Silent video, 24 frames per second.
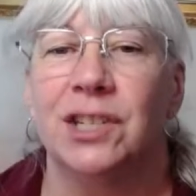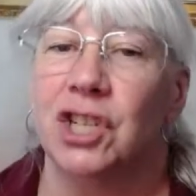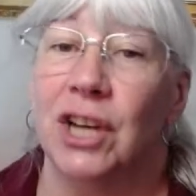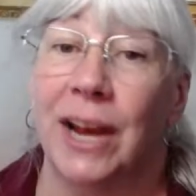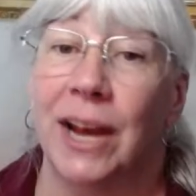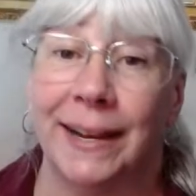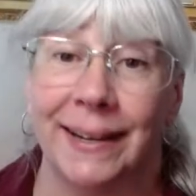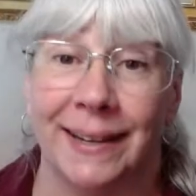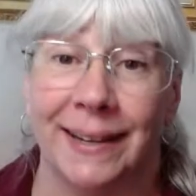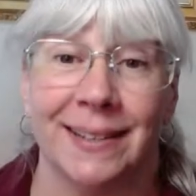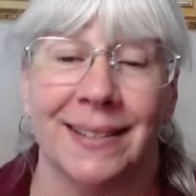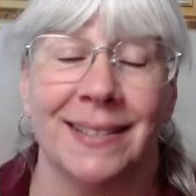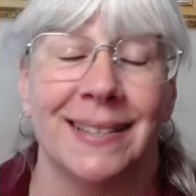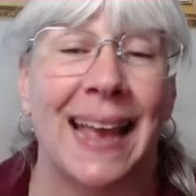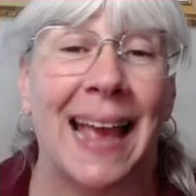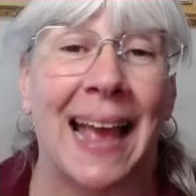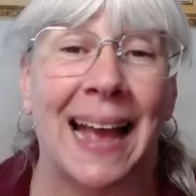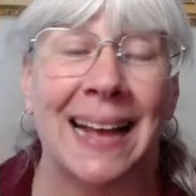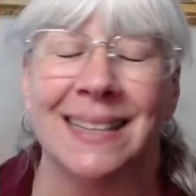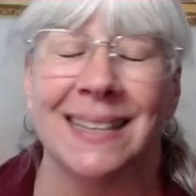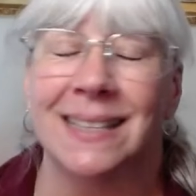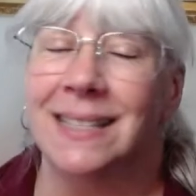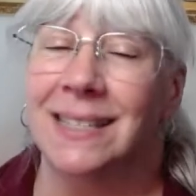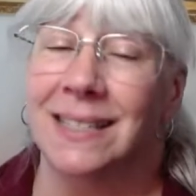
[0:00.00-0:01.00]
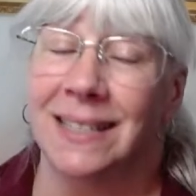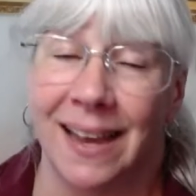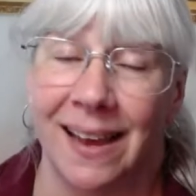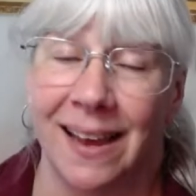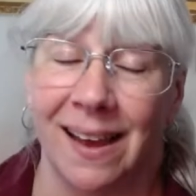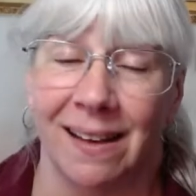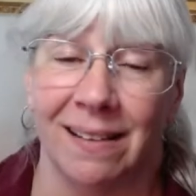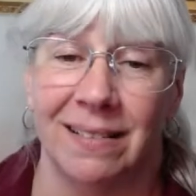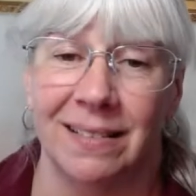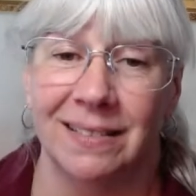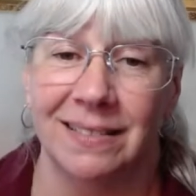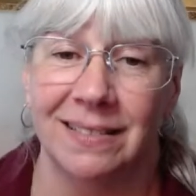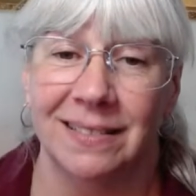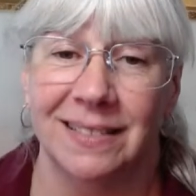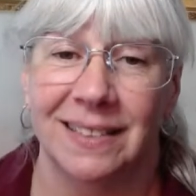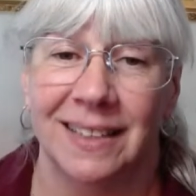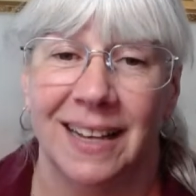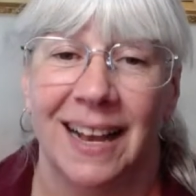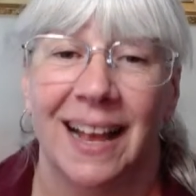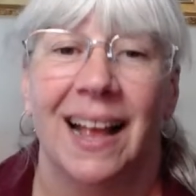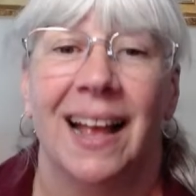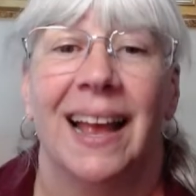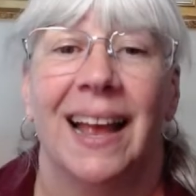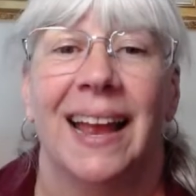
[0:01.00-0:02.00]
check-ins at scale,
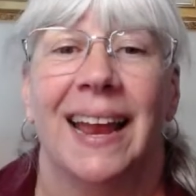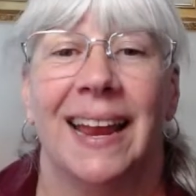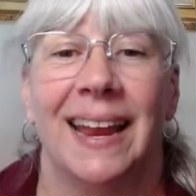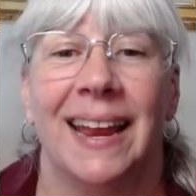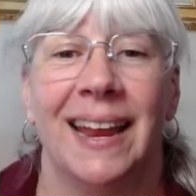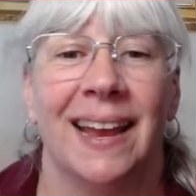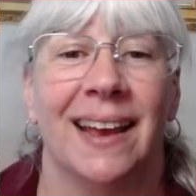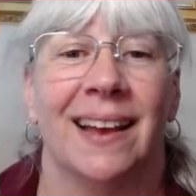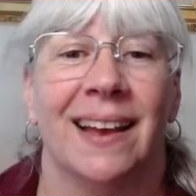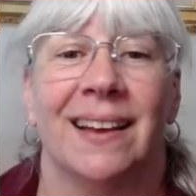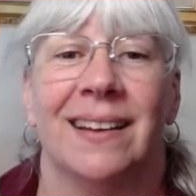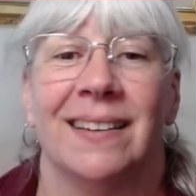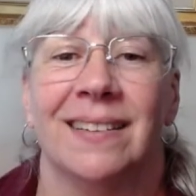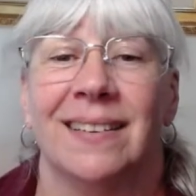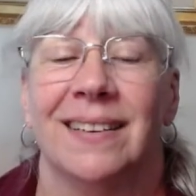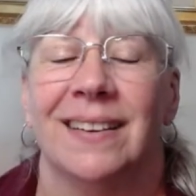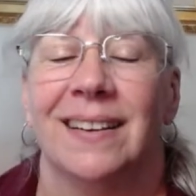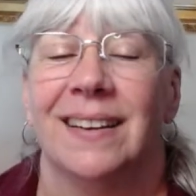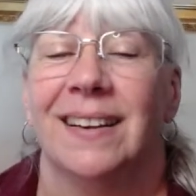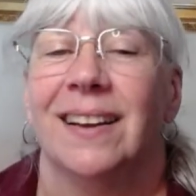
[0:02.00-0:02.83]
and